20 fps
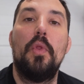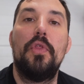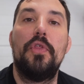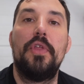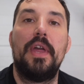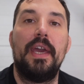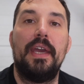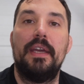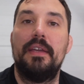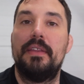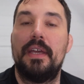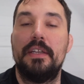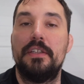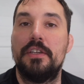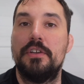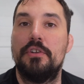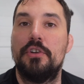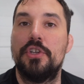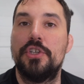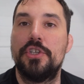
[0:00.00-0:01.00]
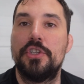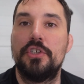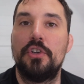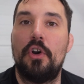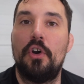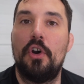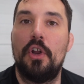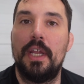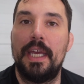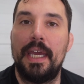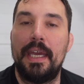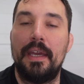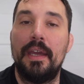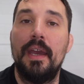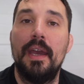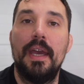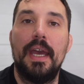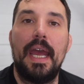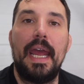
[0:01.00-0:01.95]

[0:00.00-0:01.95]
think that you're stalling